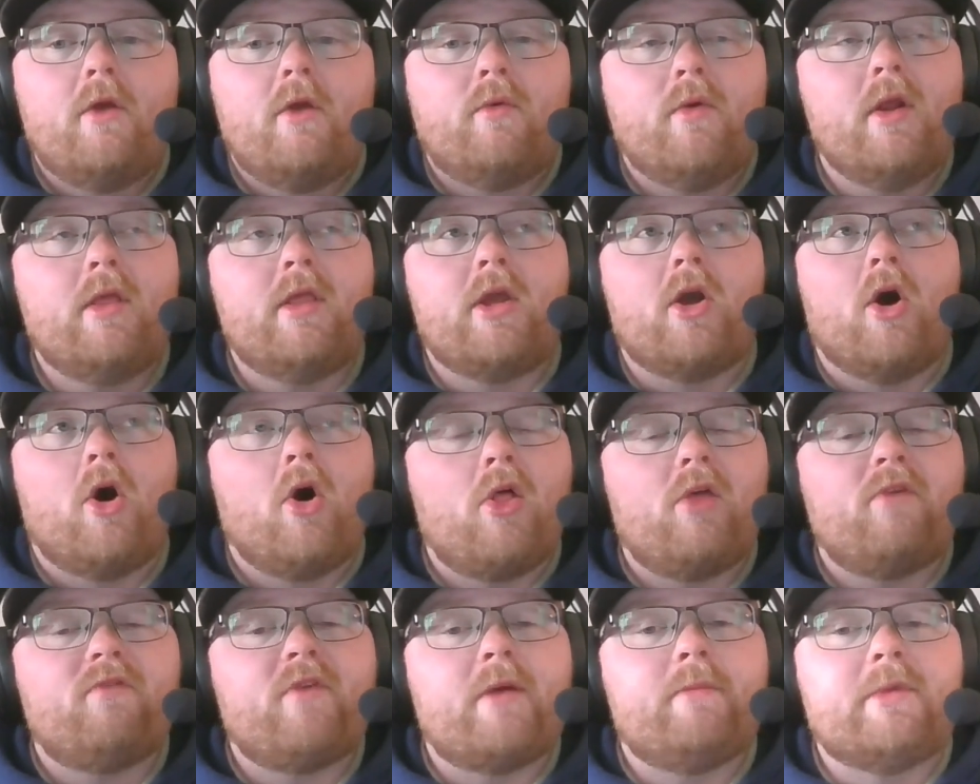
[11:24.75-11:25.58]
really
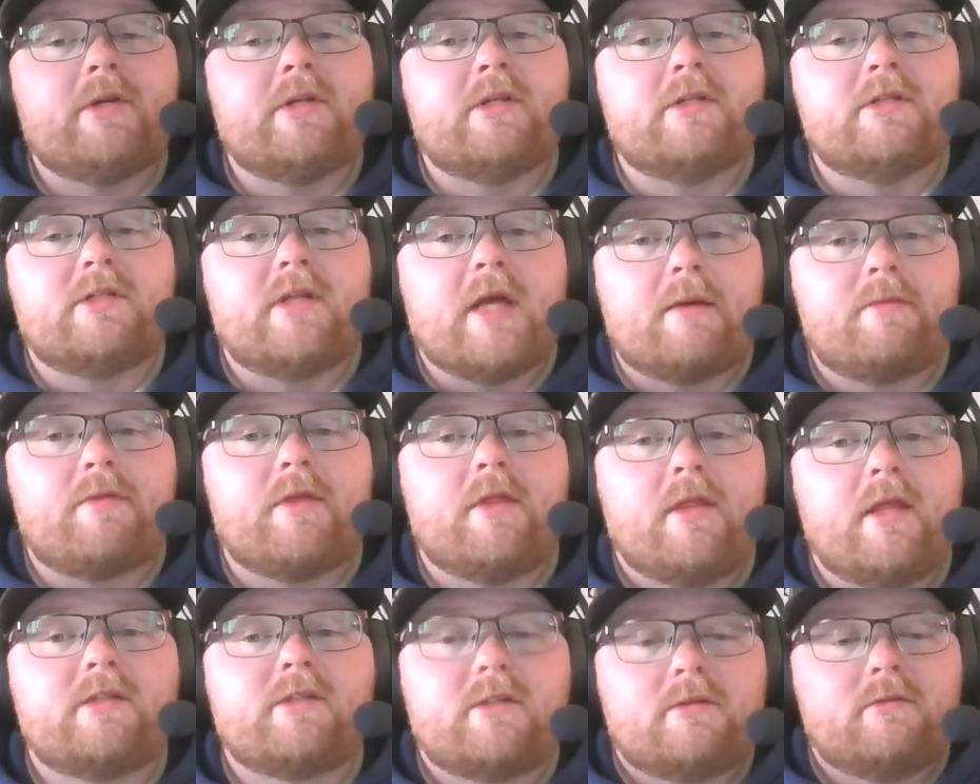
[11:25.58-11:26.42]
all of Edmonton's depth,
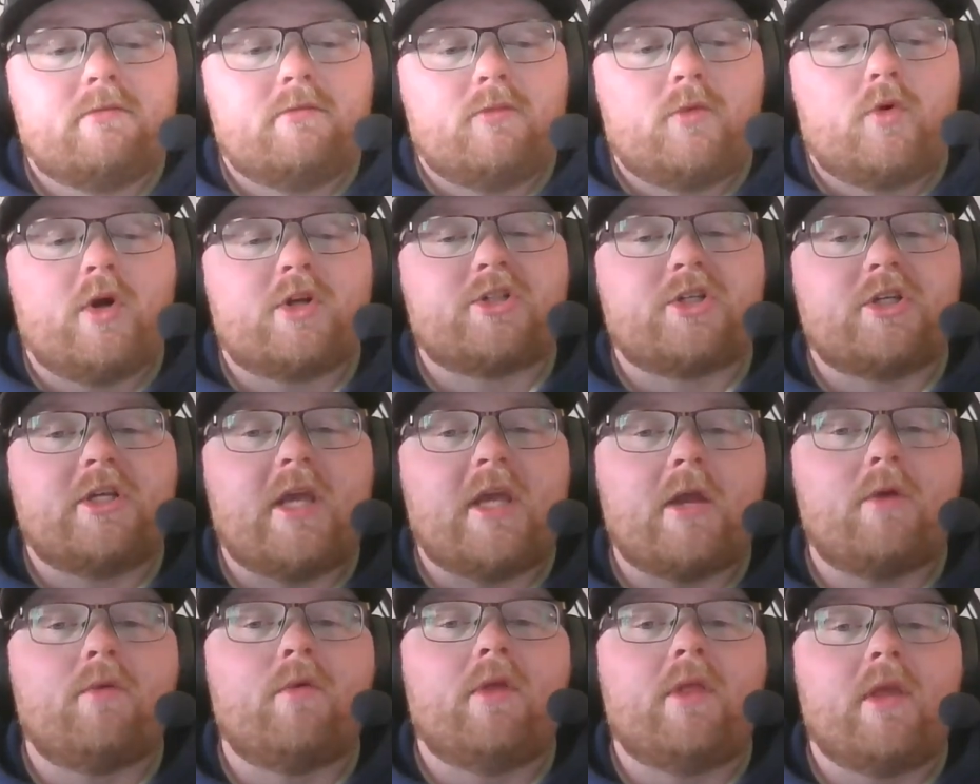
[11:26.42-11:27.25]
and this question
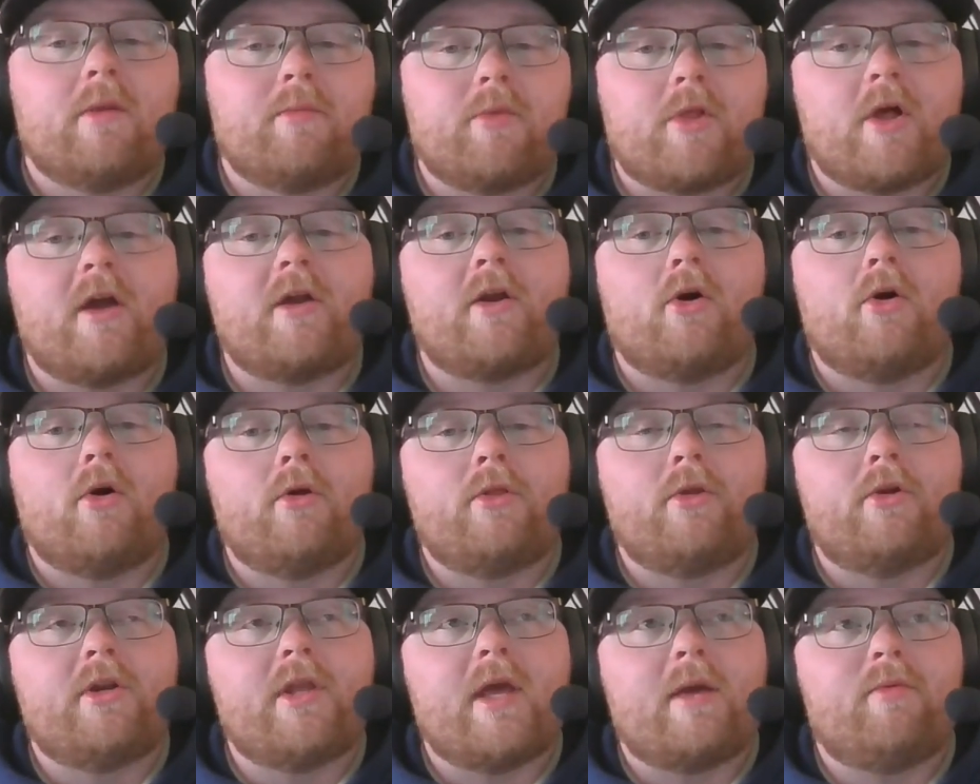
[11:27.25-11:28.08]
can really apply to
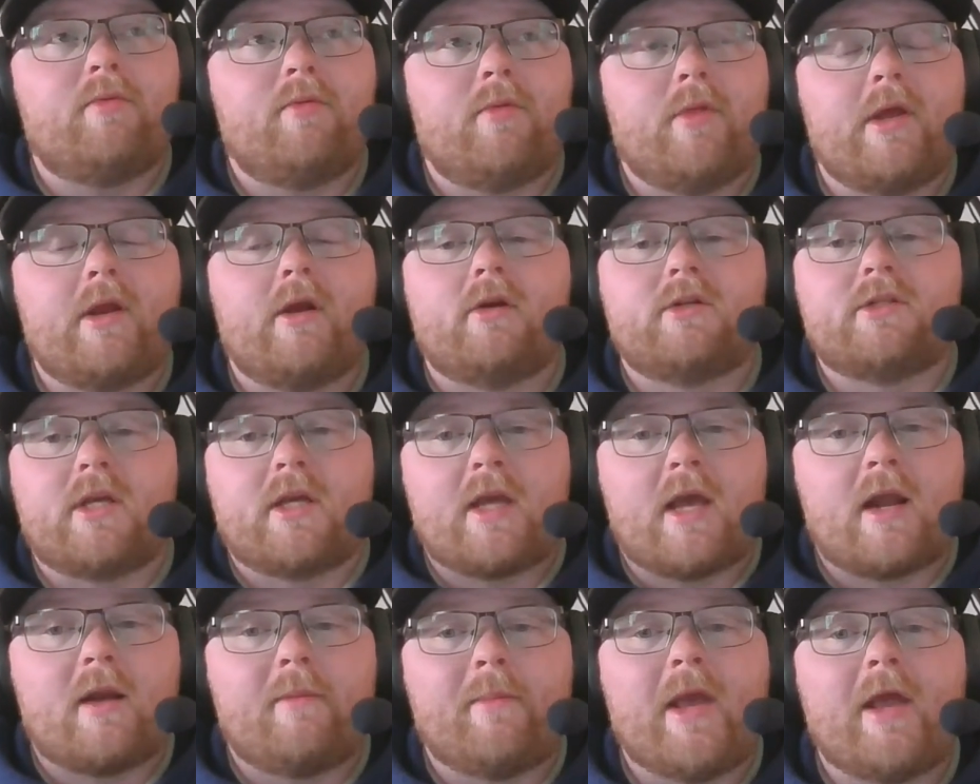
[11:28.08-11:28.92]
all their depth players
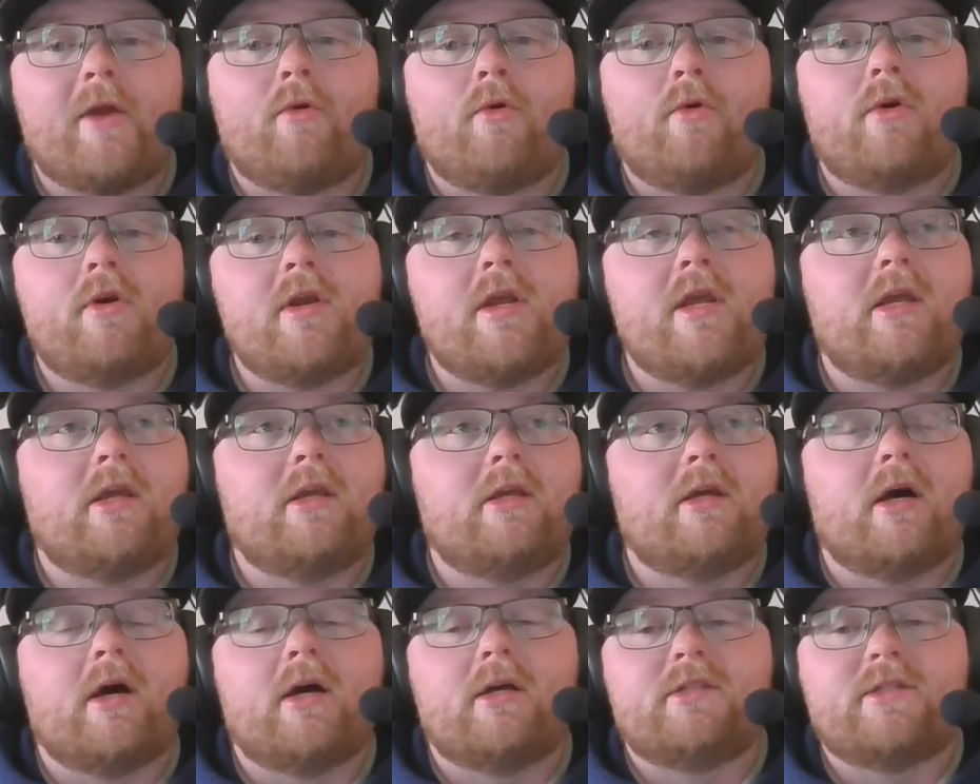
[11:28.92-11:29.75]
like Adam
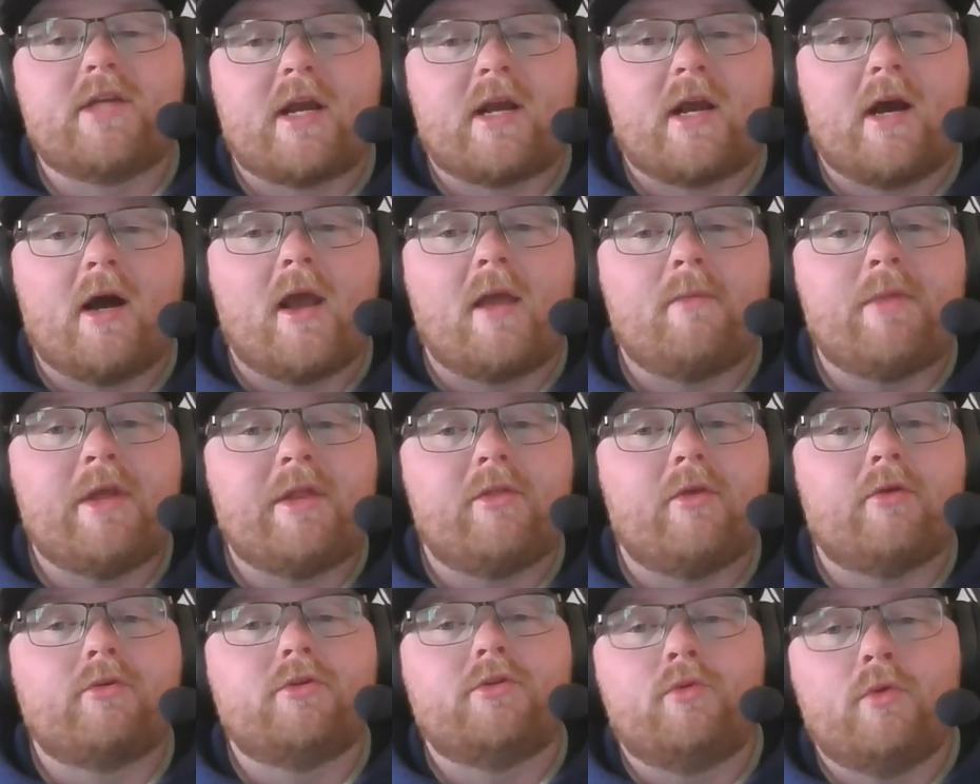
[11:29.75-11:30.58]
Henrique, Zach
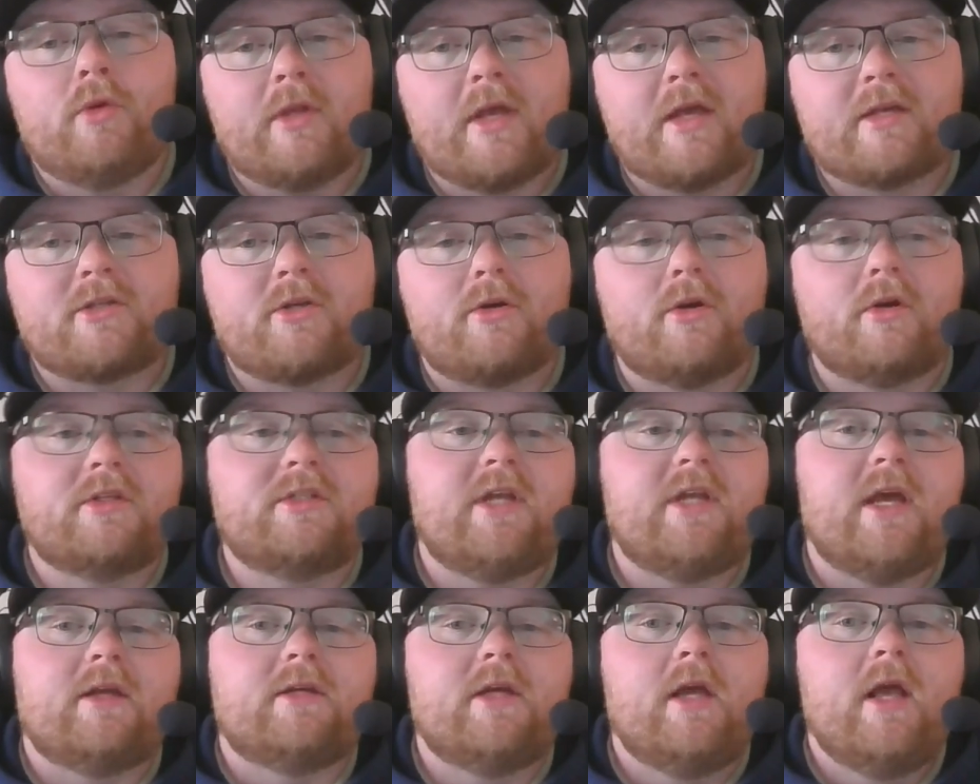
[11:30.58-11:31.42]
Hyman, though to a lesser
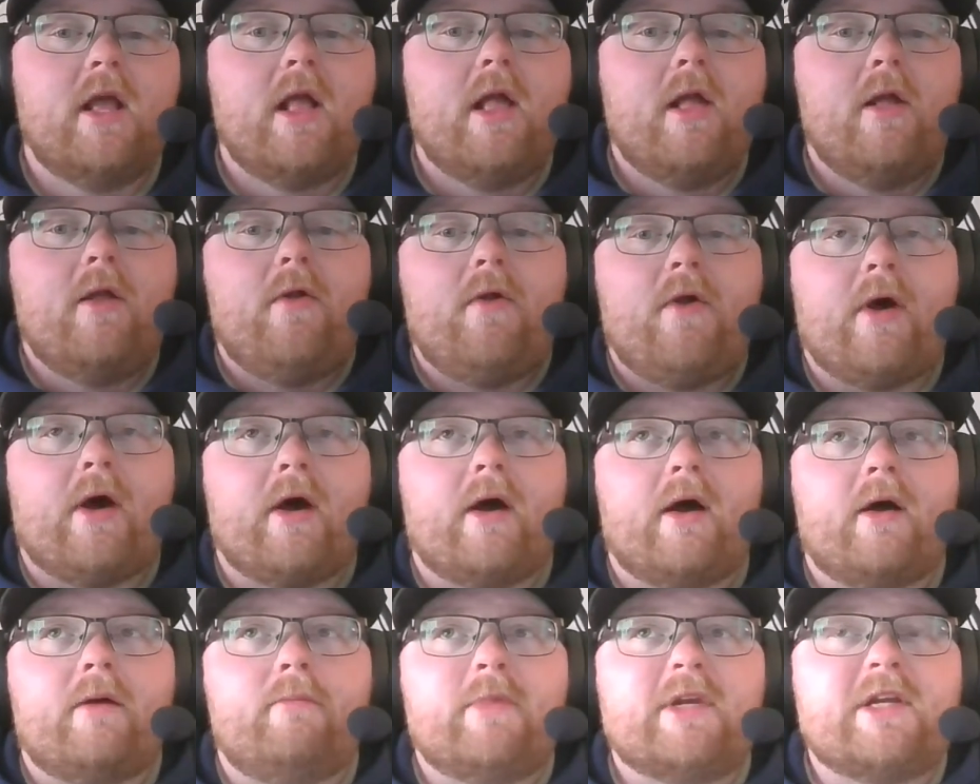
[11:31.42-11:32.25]
extent.
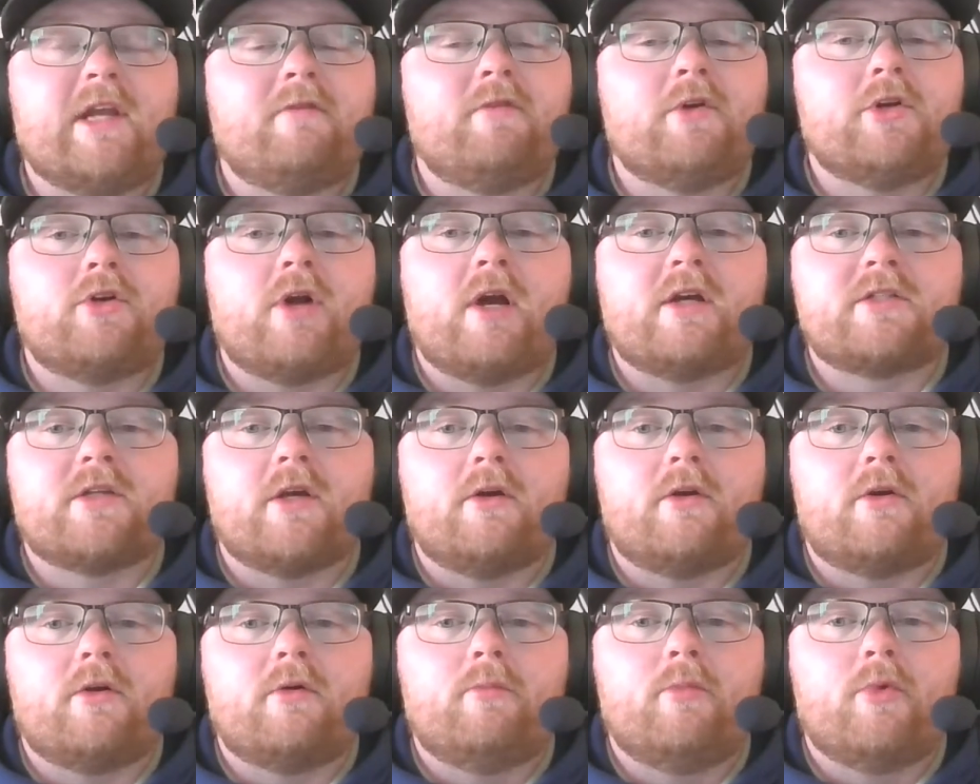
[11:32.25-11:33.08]
McDavid and
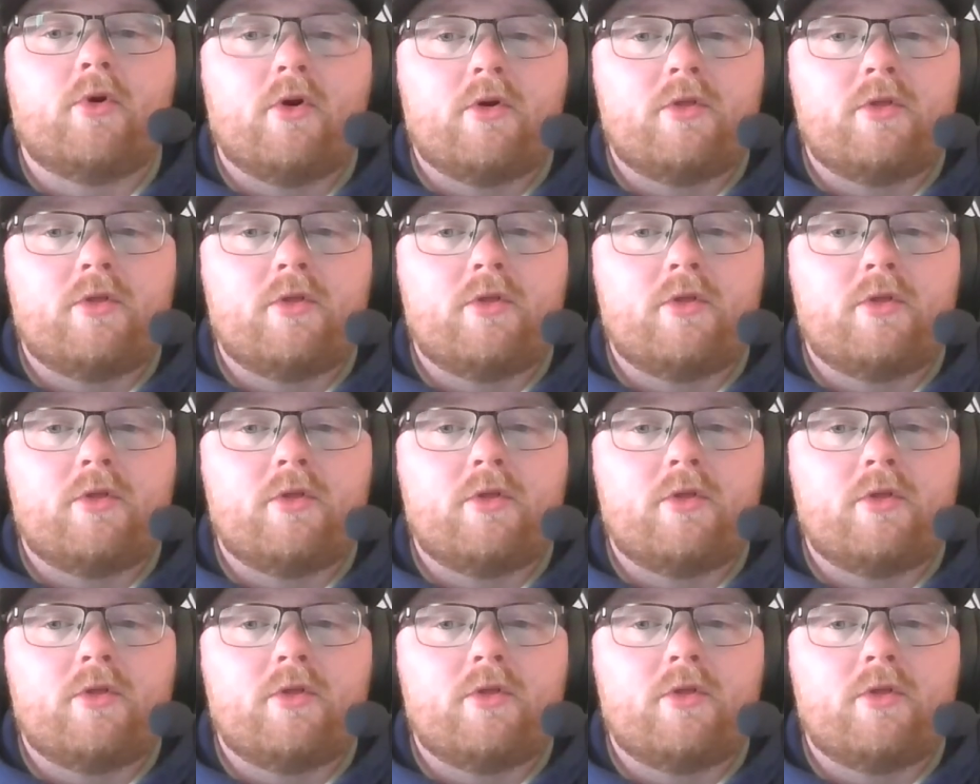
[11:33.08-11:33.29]
Draisaitl